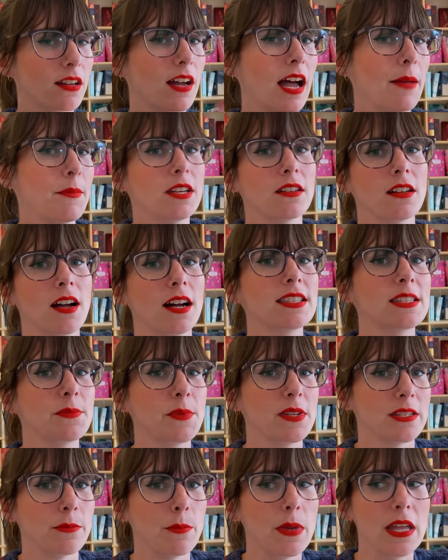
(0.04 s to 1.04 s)
I mean,
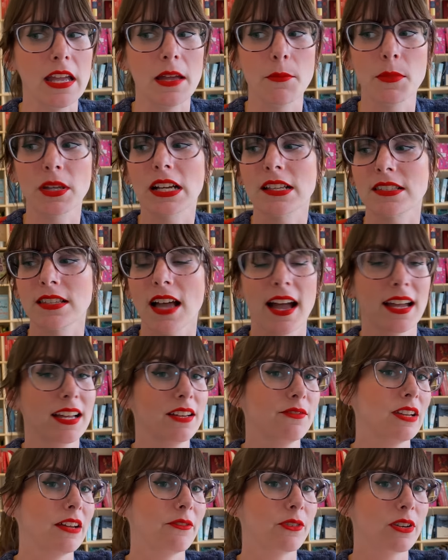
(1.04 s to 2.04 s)
Godspeed to me because I have
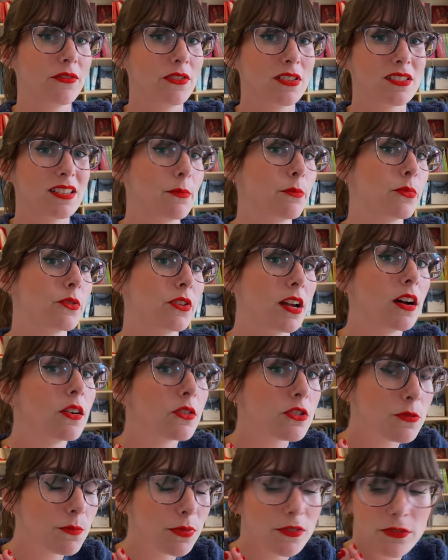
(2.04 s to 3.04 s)
never even done
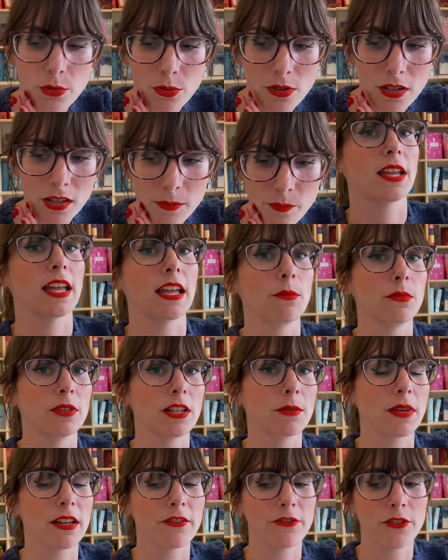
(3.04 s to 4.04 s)
brioche before.
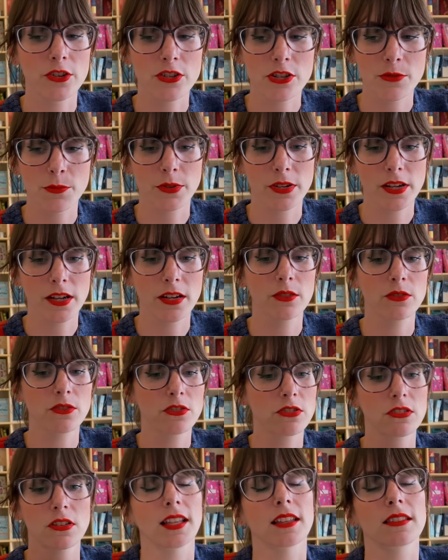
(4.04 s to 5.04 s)
Cabling my first
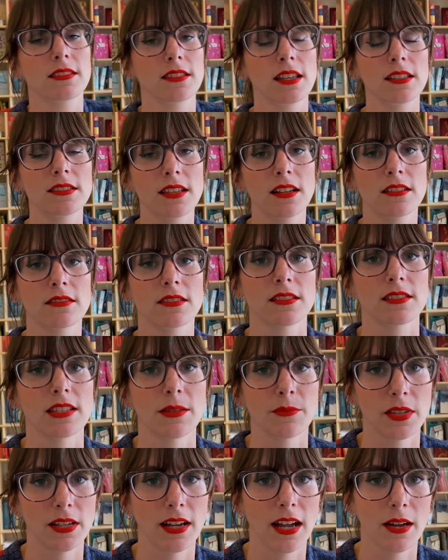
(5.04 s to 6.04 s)
brioche. It, it, sounds like
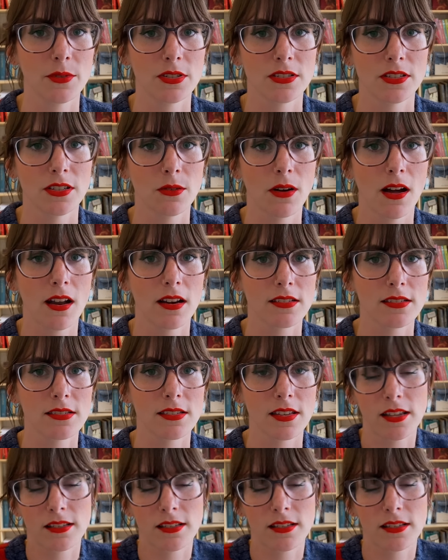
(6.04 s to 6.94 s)
something I would do, honestly.